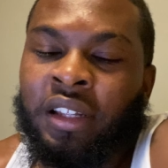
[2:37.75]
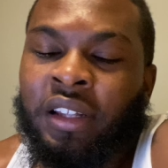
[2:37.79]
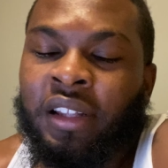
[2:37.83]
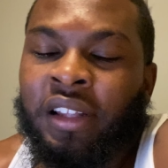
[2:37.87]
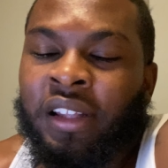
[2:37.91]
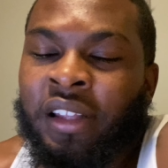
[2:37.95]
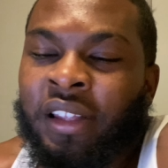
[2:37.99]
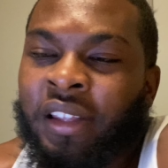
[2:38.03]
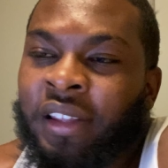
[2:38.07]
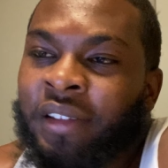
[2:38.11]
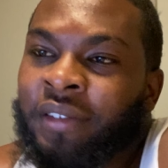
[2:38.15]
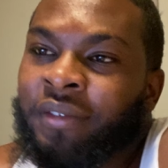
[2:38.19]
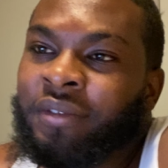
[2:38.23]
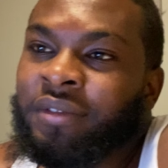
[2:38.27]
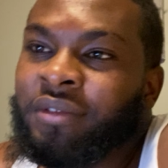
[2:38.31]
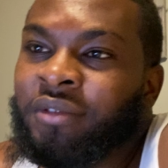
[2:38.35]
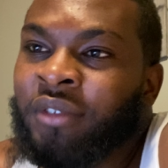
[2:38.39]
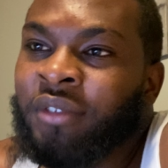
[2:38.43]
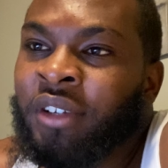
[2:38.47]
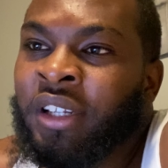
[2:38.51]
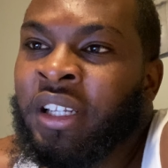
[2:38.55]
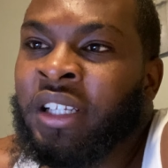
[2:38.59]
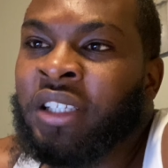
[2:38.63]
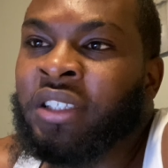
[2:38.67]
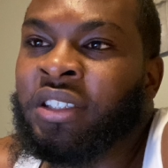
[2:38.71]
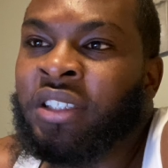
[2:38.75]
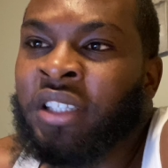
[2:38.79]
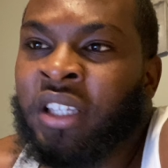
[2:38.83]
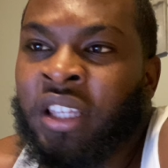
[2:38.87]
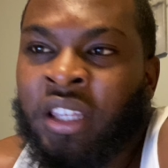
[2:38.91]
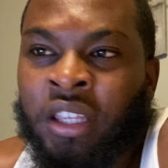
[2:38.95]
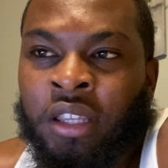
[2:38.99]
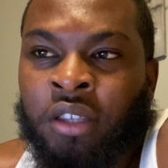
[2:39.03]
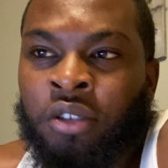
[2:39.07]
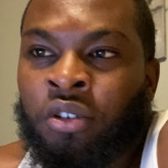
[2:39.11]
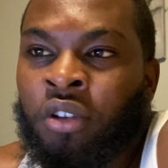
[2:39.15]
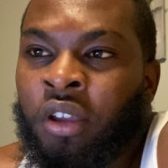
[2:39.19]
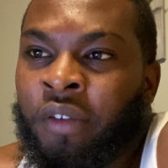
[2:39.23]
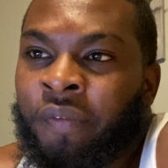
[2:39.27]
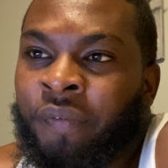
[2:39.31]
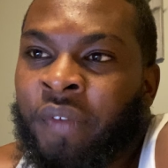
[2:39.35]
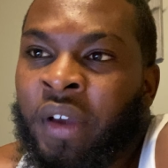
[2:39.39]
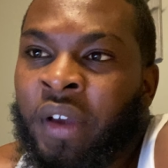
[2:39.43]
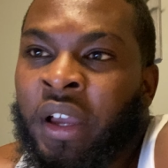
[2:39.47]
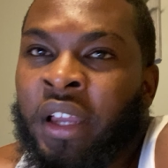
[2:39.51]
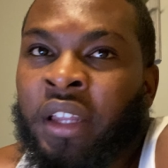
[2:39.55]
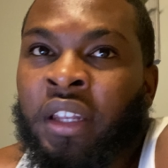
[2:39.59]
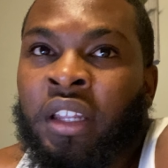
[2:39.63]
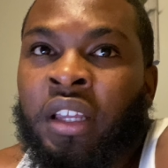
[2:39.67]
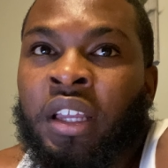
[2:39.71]
Um, what else? You can
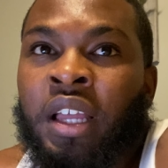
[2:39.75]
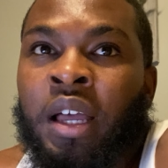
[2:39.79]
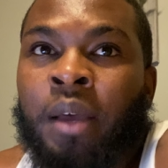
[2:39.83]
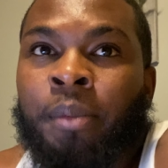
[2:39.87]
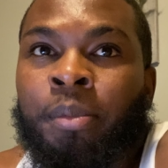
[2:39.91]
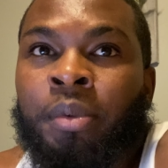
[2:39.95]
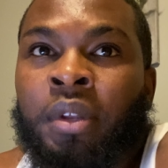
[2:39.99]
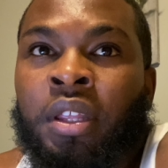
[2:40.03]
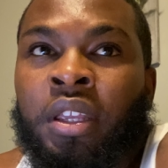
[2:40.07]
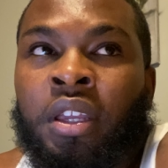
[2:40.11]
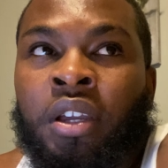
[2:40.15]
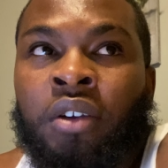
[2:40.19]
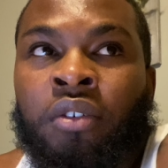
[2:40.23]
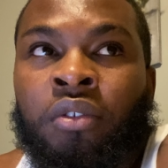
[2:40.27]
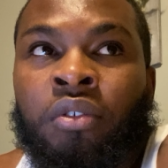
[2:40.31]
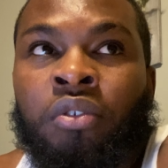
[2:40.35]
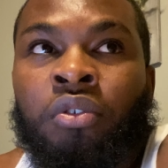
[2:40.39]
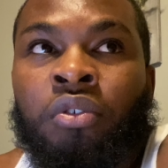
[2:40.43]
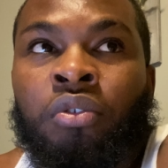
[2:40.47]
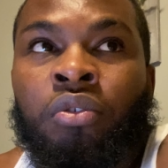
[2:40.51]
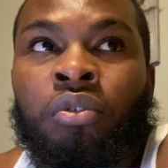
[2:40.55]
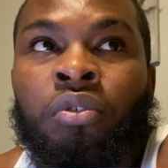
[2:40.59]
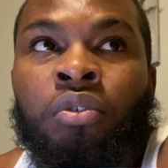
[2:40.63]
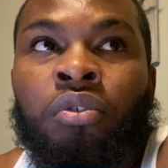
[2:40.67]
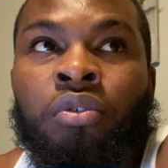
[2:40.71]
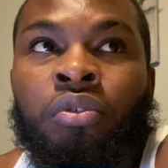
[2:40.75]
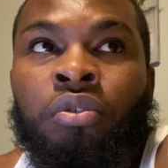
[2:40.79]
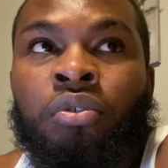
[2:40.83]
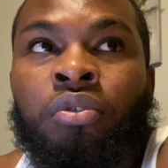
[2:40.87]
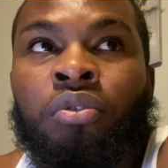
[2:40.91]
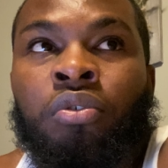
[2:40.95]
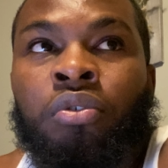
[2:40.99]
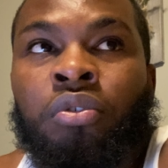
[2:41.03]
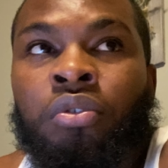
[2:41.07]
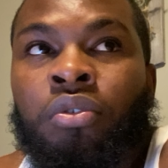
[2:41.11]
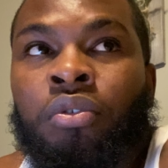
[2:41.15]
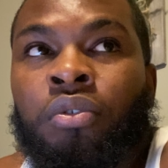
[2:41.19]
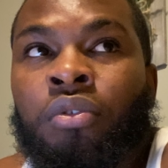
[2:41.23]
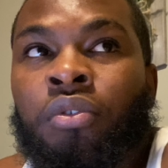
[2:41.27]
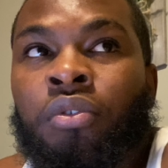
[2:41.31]
find the company on Google.